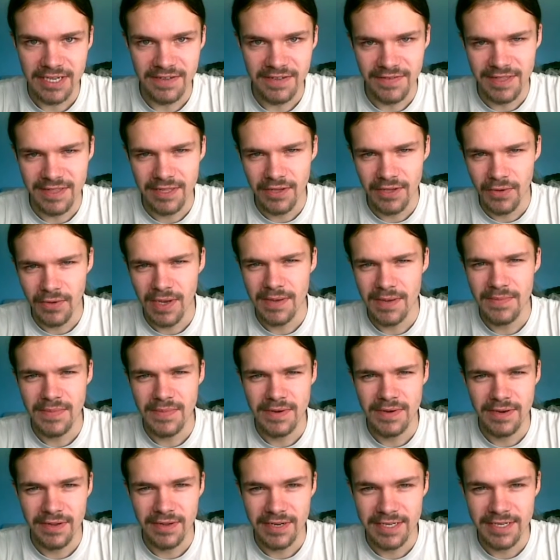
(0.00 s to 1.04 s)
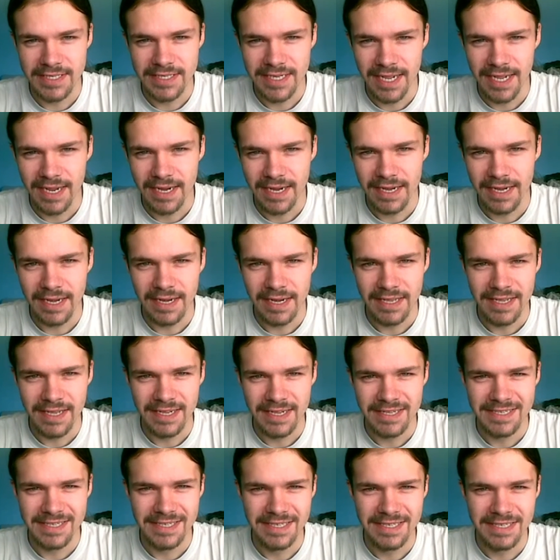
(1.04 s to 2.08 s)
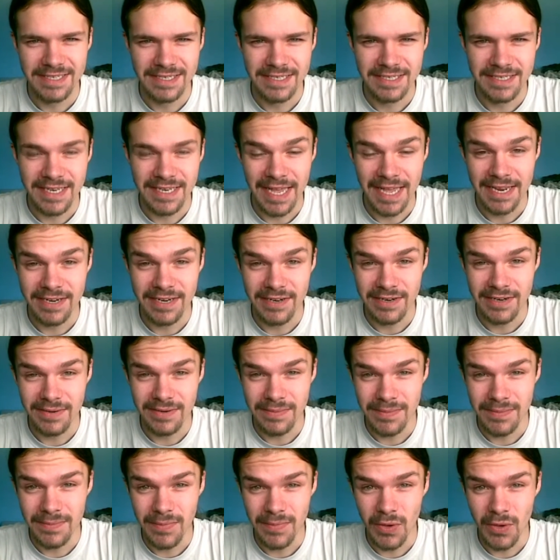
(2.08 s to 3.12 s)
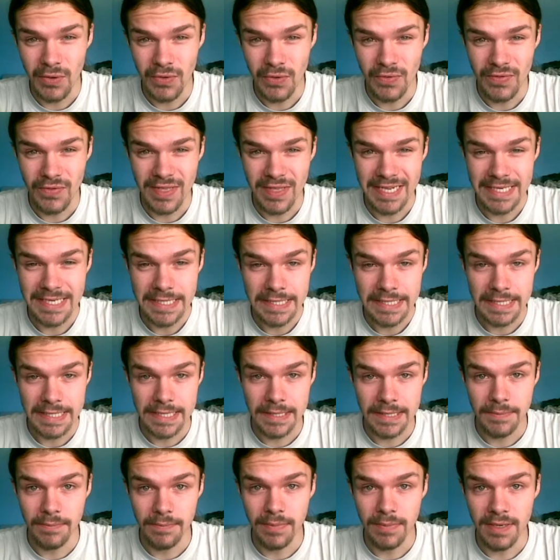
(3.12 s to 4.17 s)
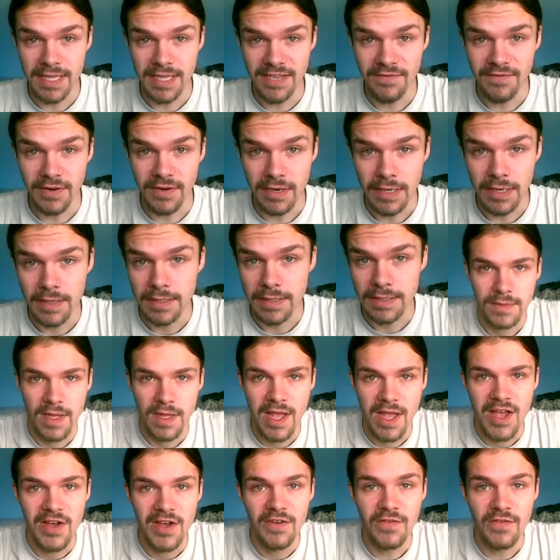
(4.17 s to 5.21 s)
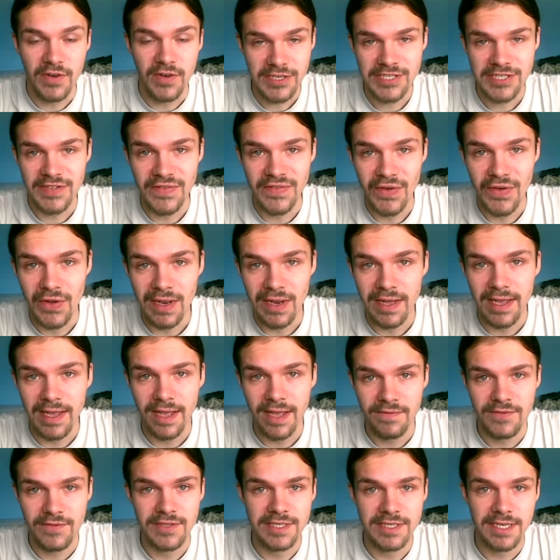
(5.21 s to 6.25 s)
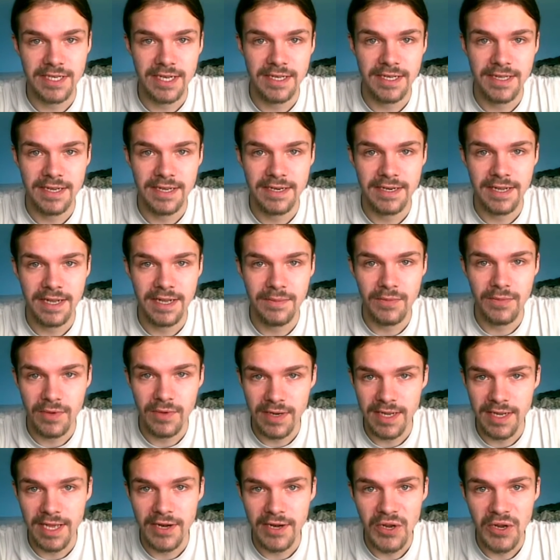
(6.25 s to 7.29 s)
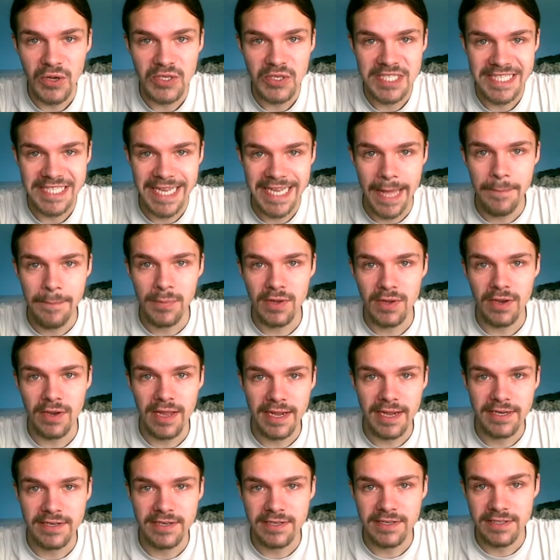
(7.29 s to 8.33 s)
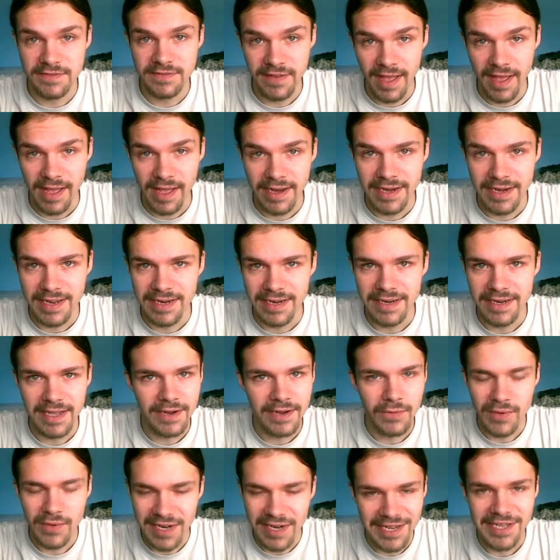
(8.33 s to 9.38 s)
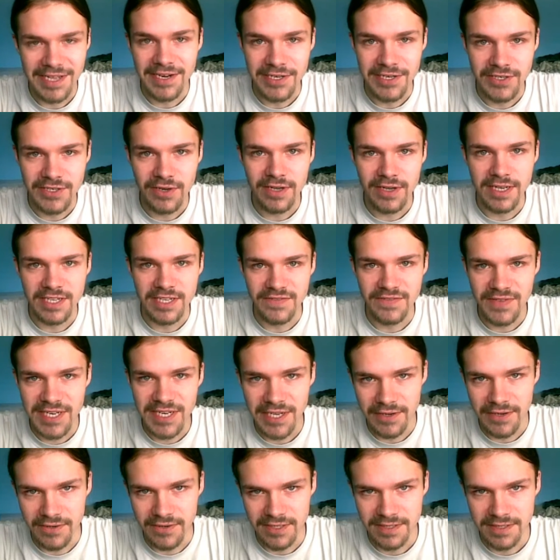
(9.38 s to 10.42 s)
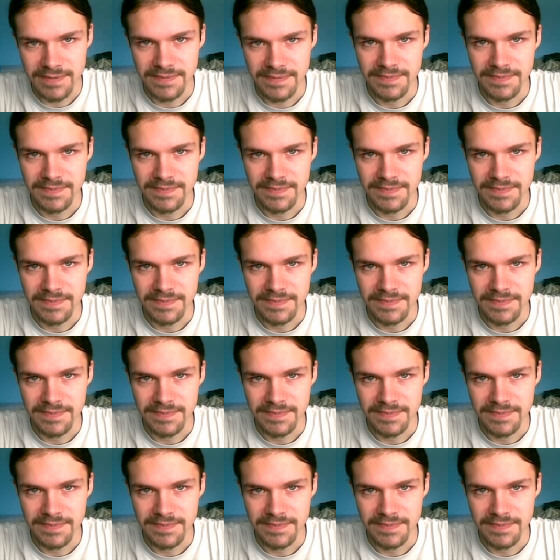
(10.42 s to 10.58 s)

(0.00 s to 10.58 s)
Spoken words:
even though I'm not exactly a standard monotheistic believer. First of all, I have to say that I'm really a NonStampCollector's fan and I really enjoy his videos.